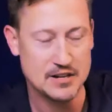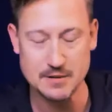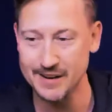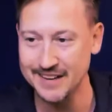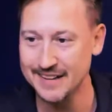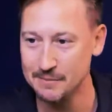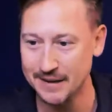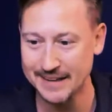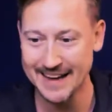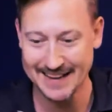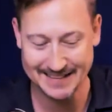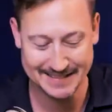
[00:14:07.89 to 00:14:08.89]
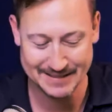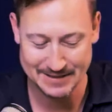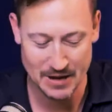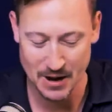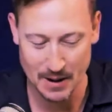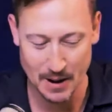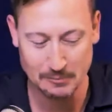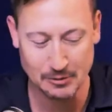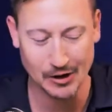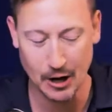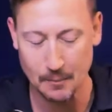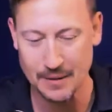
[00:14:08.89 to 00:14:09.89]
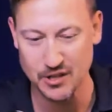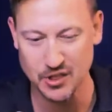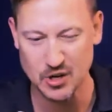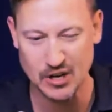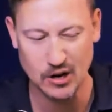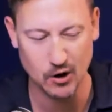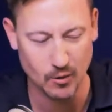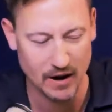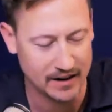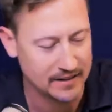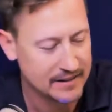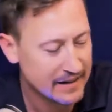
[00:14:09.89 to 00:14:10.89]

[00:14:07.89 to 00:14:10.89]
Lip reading: on you, buddy. And I'm like, yeah, no, I'm good. I'll pay the $30 wire.